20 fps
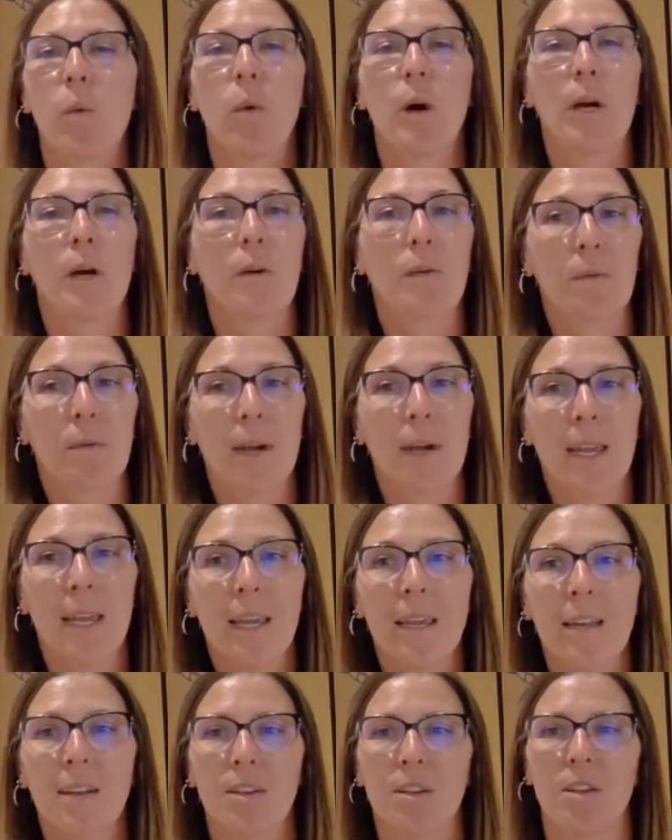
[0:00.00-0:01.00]
What
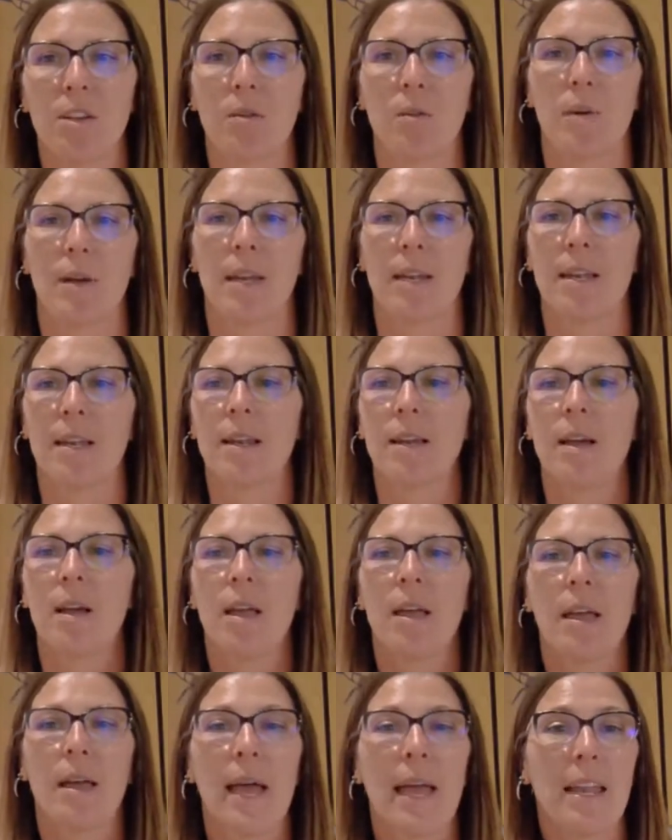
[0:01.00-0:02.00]
grade are you in?
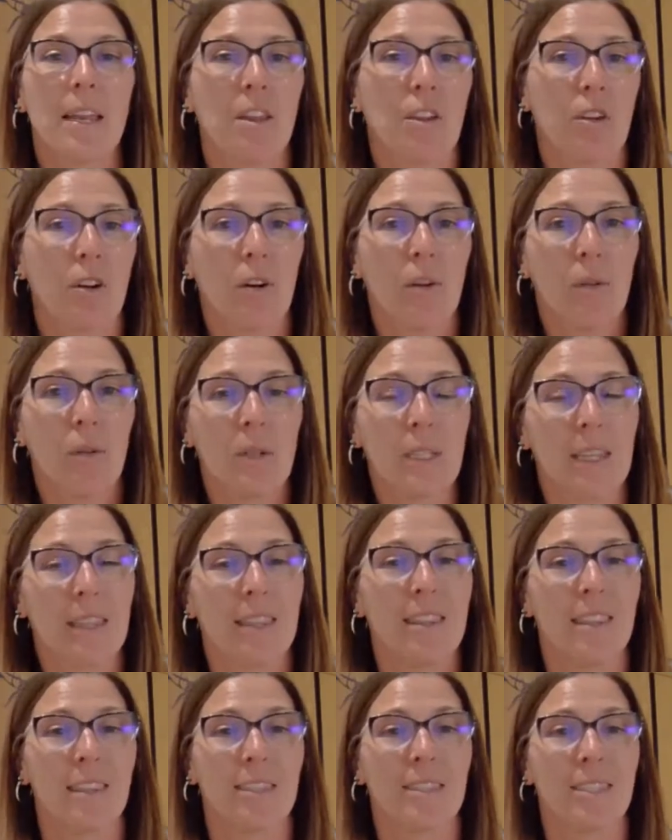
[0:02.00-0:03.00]
And you know,
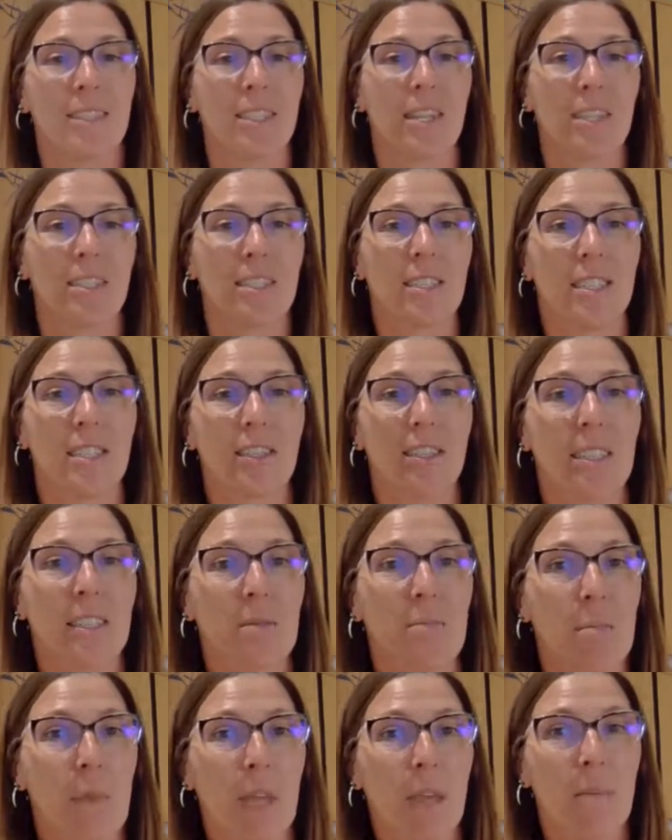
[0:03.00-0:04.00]
this is our
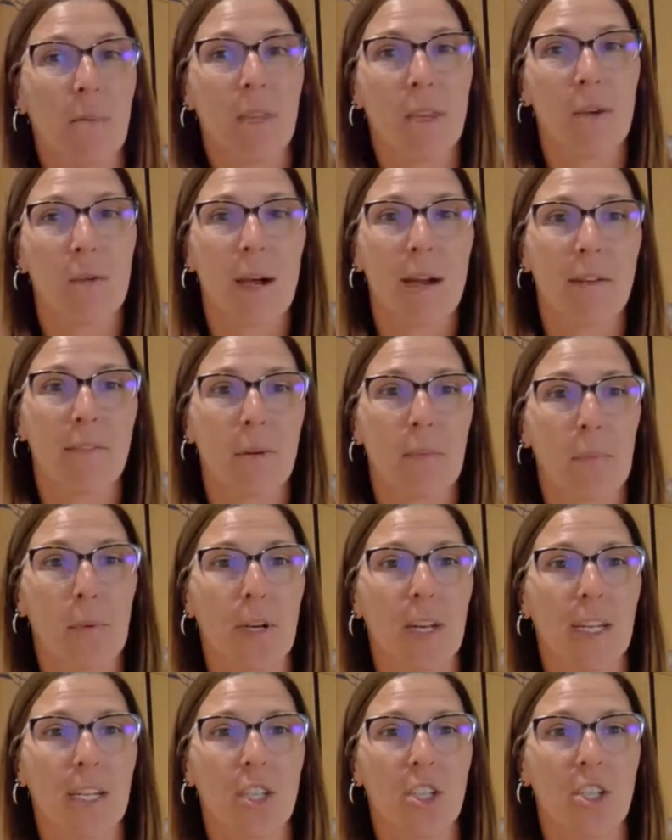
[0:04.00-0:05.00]
series. Maybe you have a
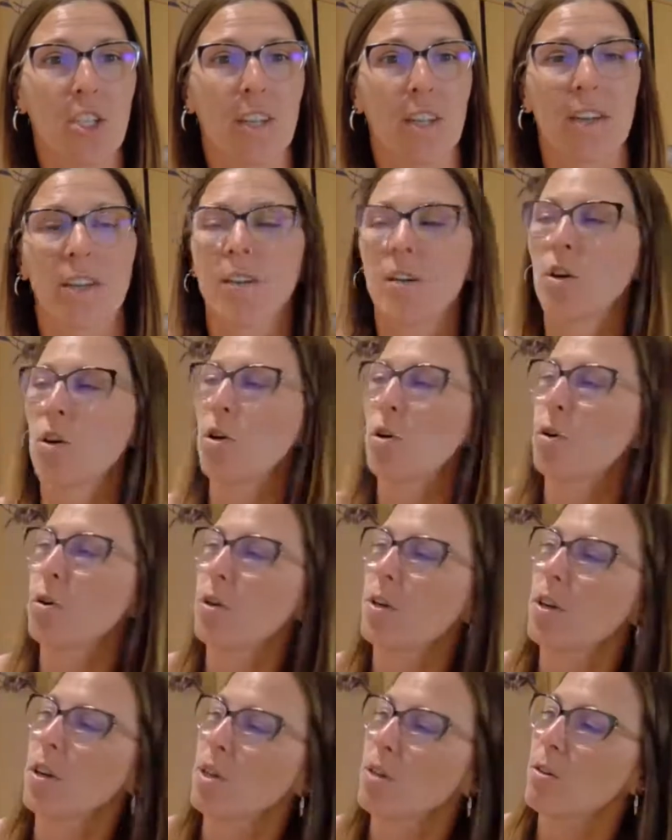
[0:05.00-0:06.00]
prediction.
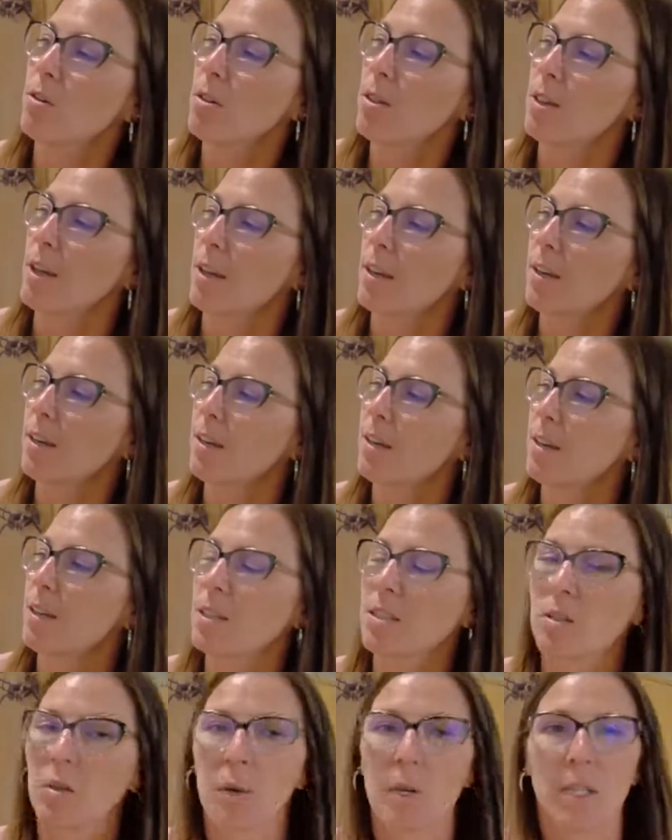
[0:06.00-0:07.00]
Who do you think
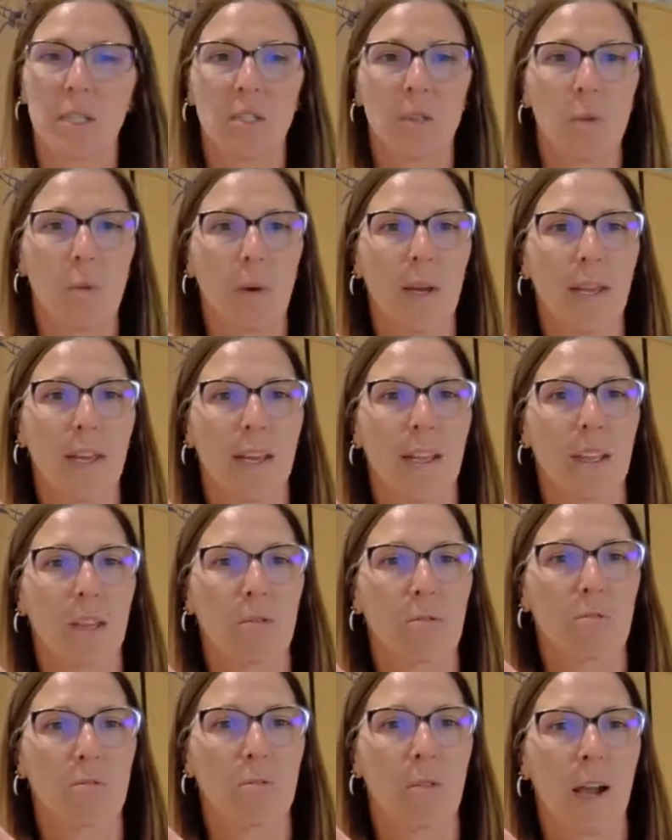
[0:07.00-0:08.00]
is going to win in
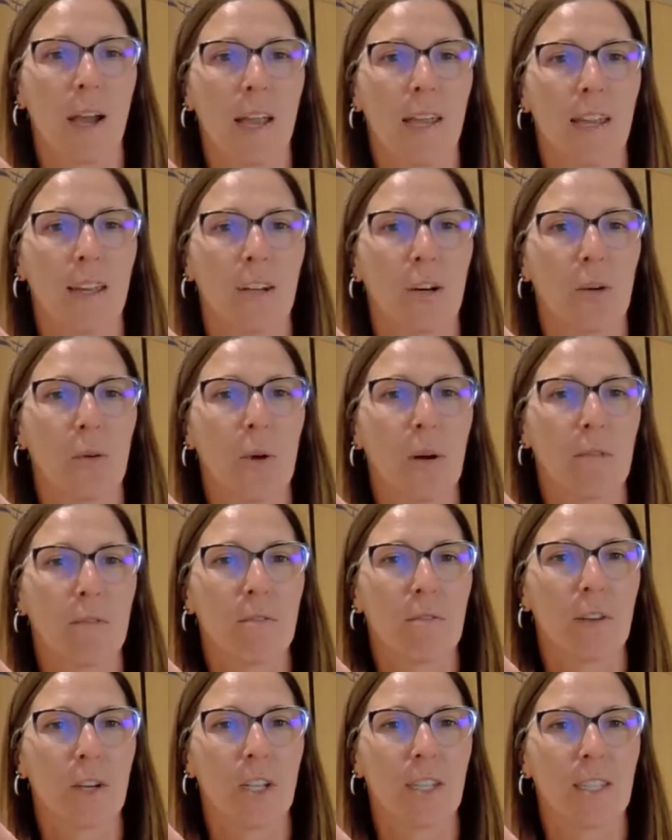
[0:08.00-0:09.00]
the rhino
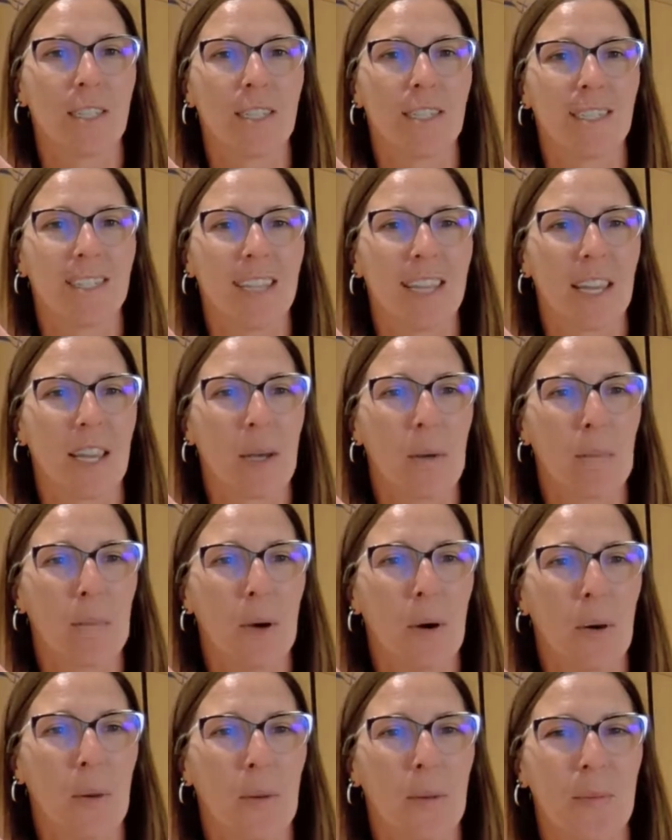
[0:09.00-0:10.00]
versus the
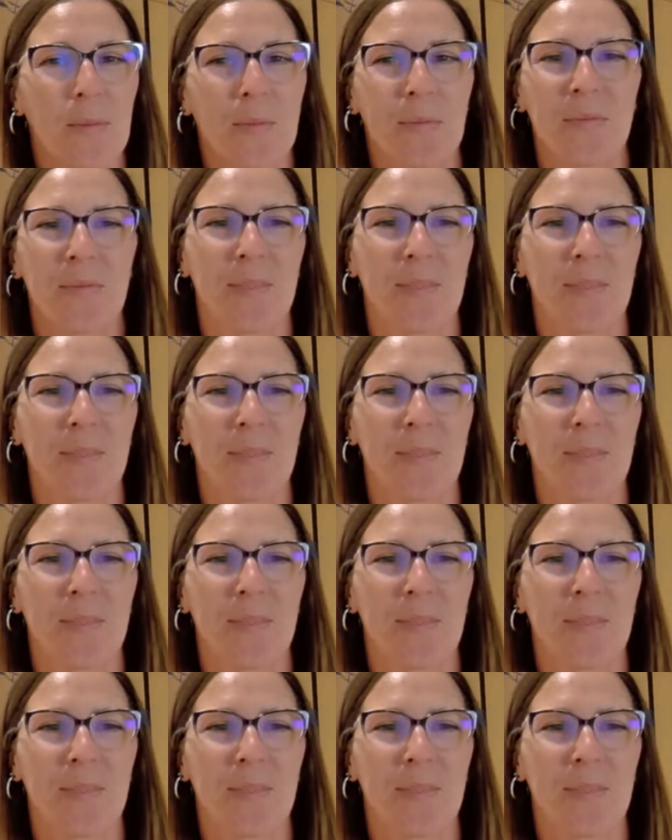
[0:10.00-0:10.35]
hippo?